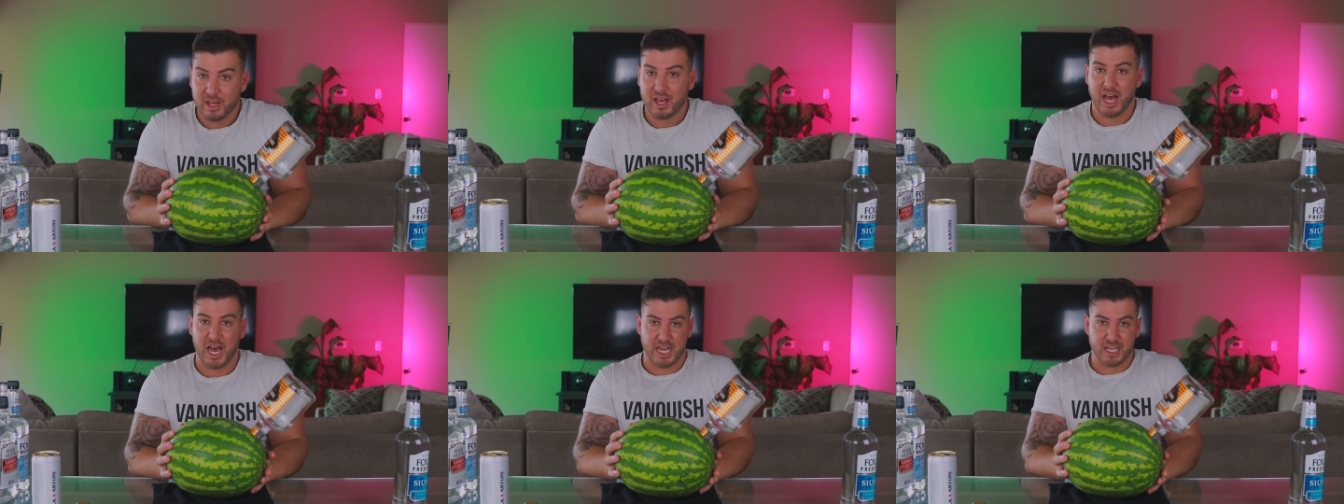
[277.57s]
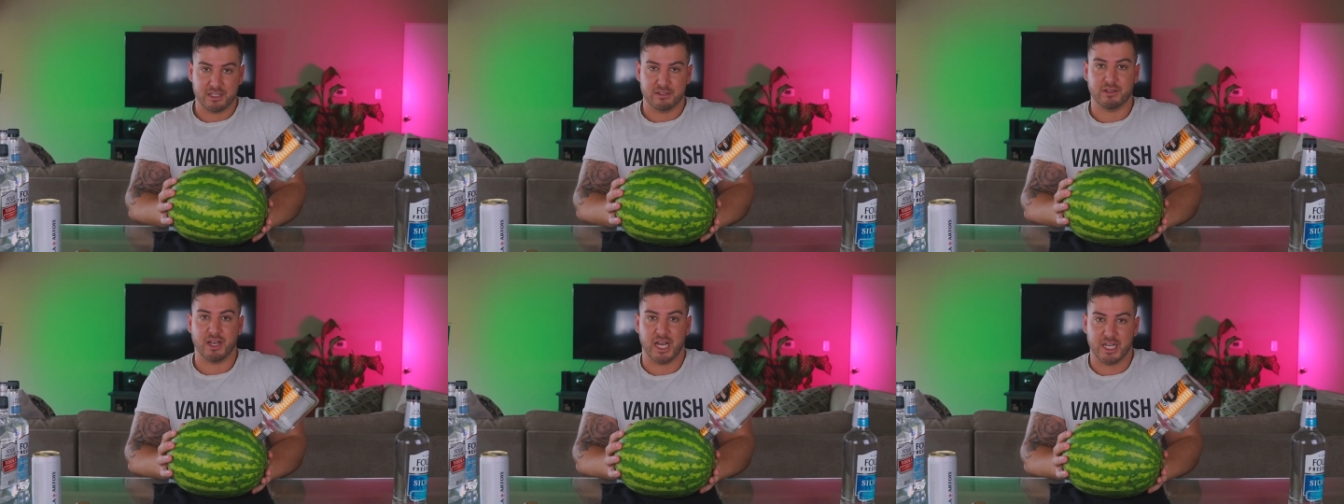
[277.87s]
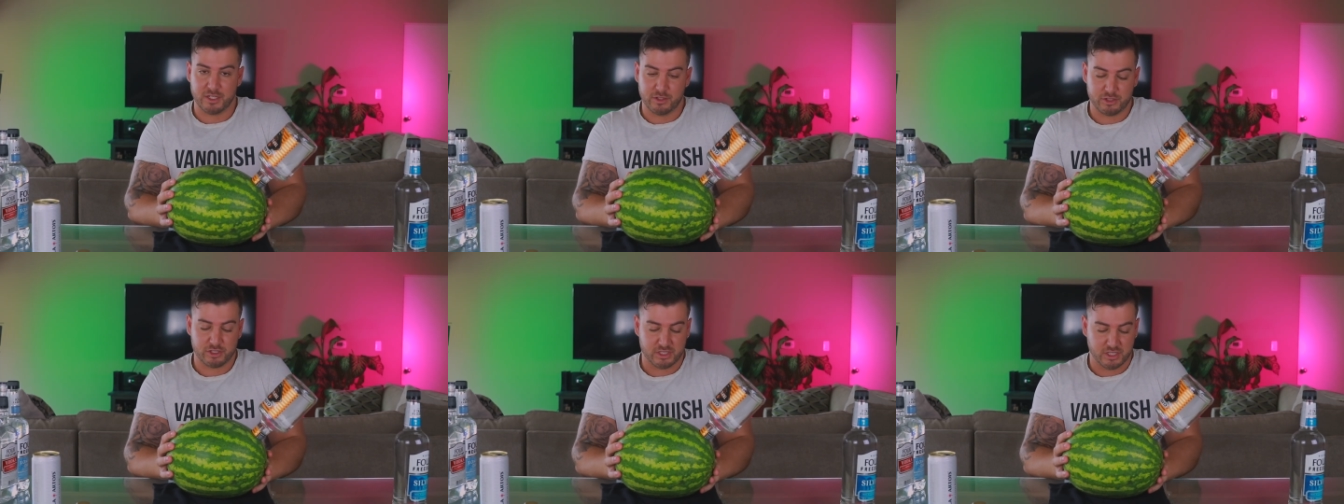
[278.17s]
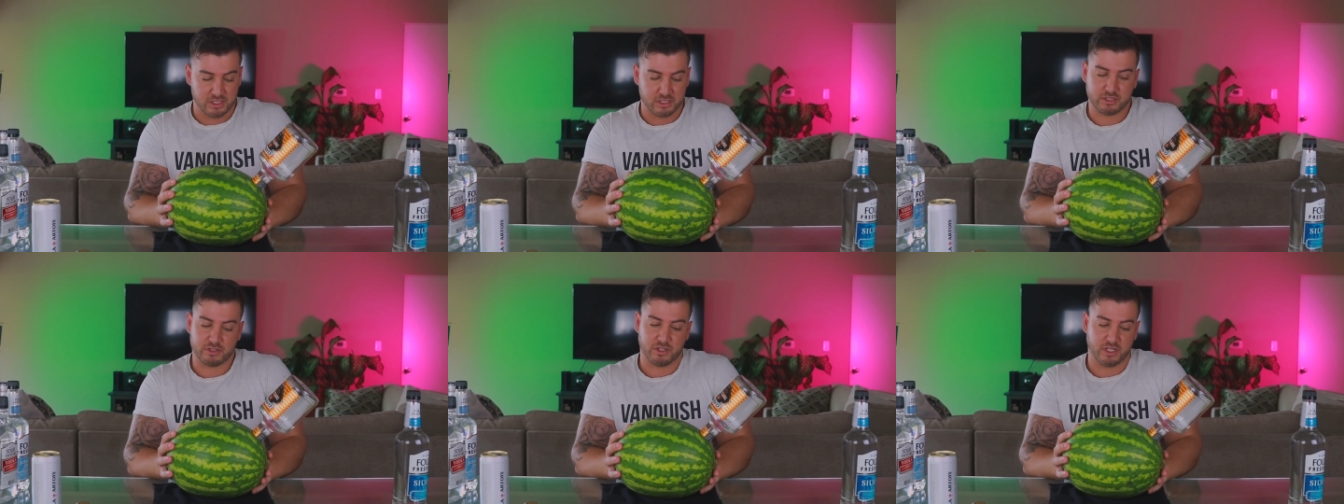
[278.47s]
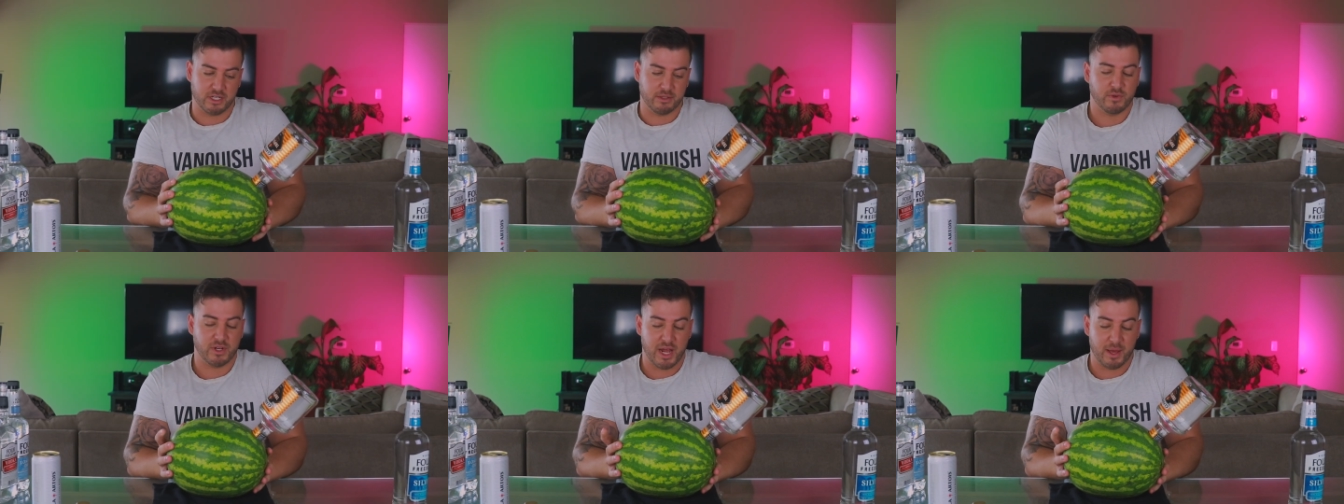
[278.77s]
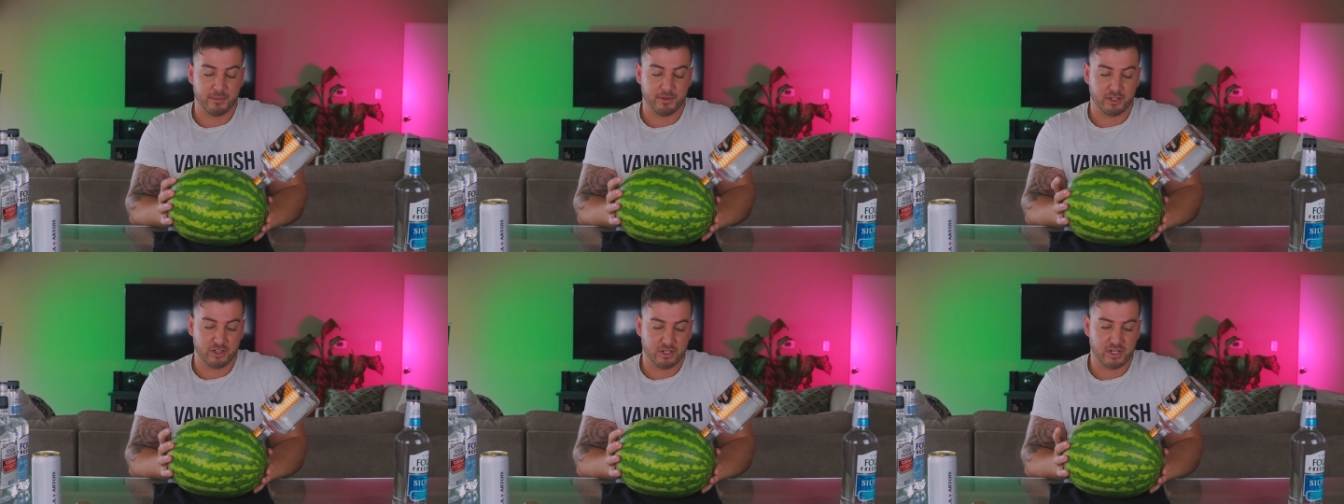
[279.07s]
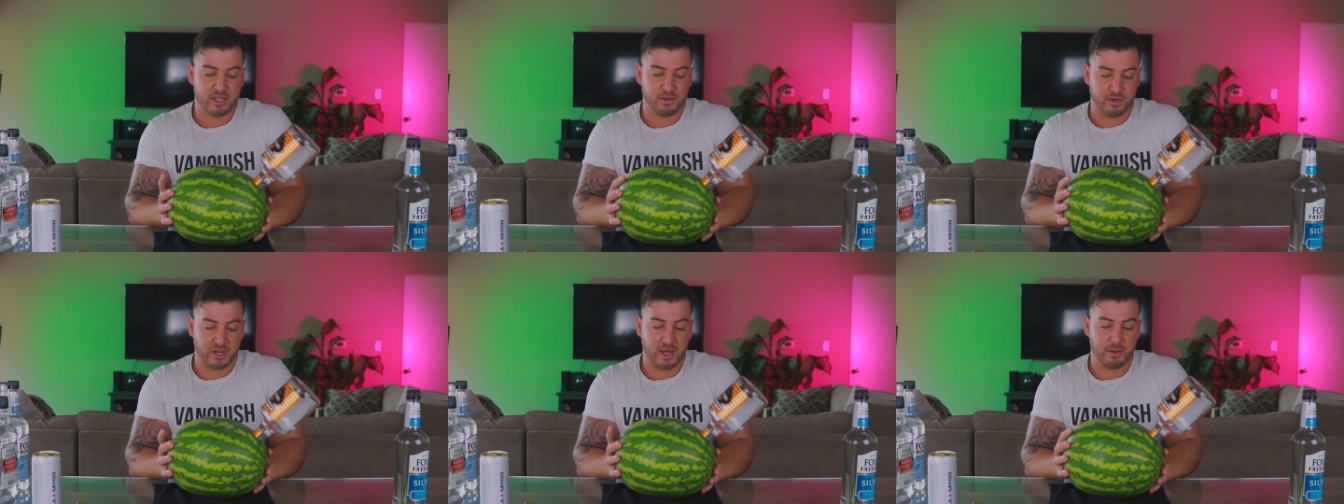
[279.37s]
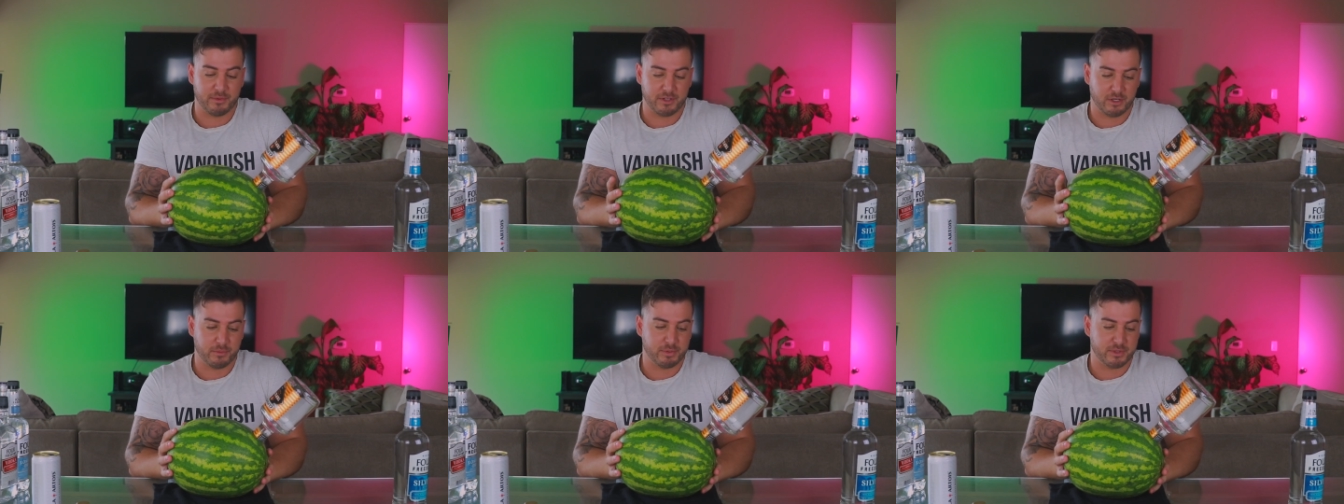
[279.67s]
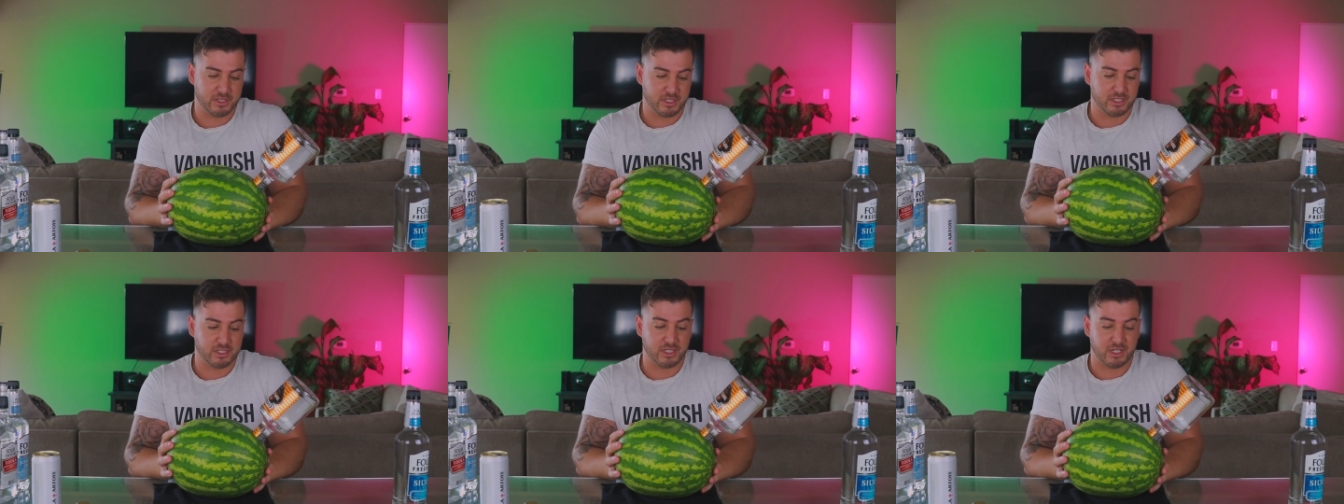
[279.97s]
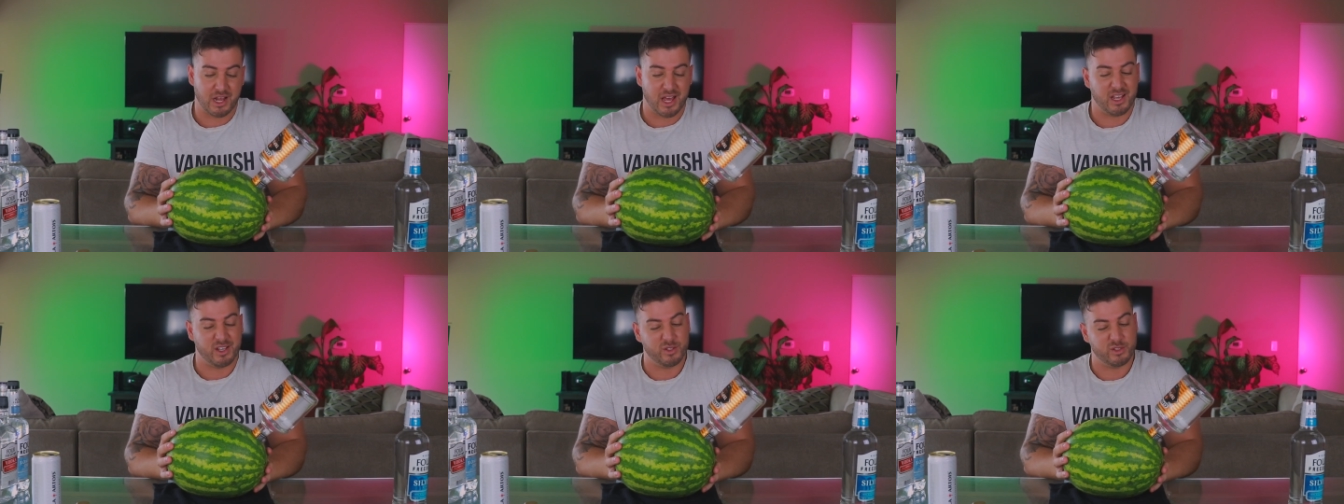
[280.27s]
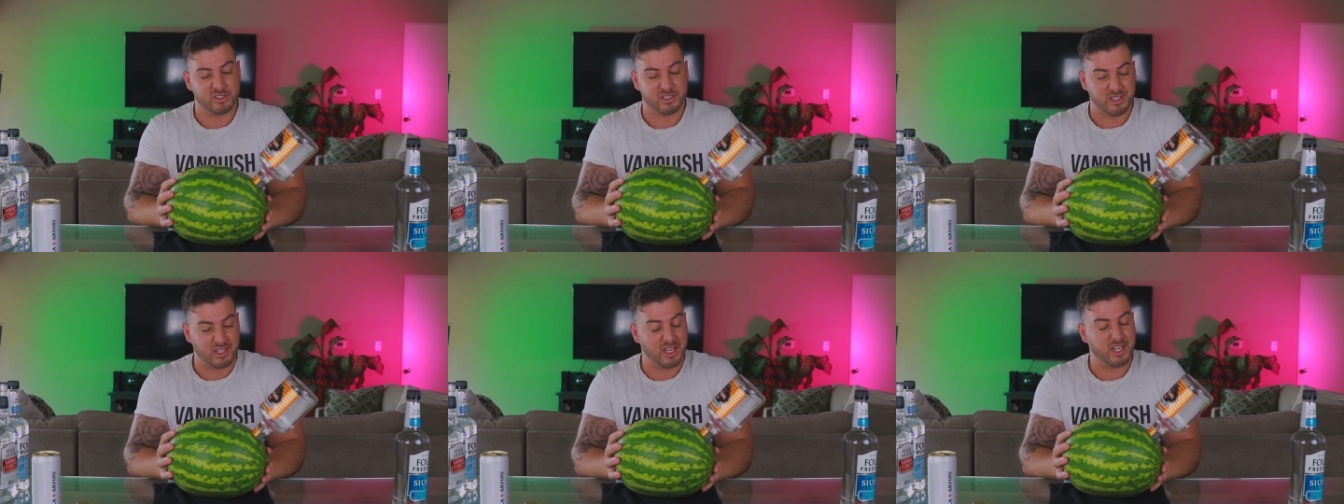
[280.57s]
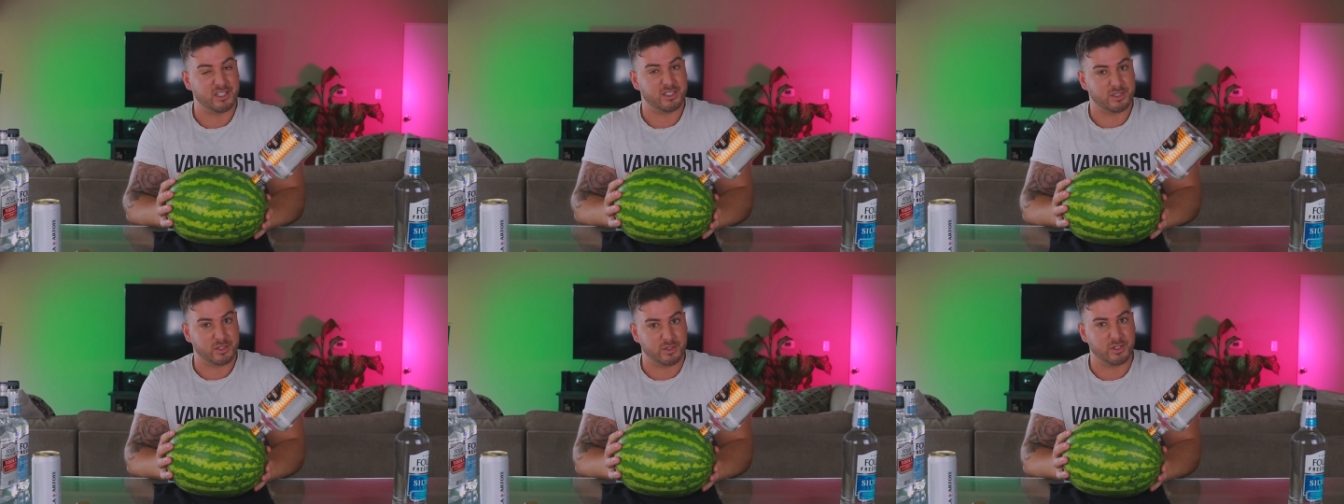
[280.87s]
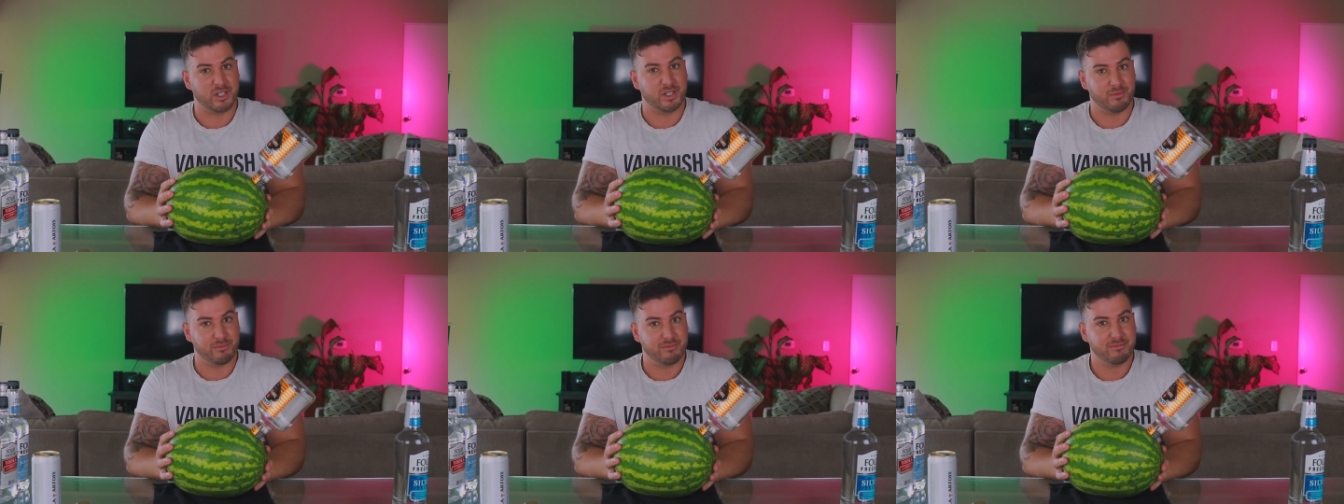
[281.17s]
I, I usually scream. When I'm in your, when I'm in your position, I usually, I scream.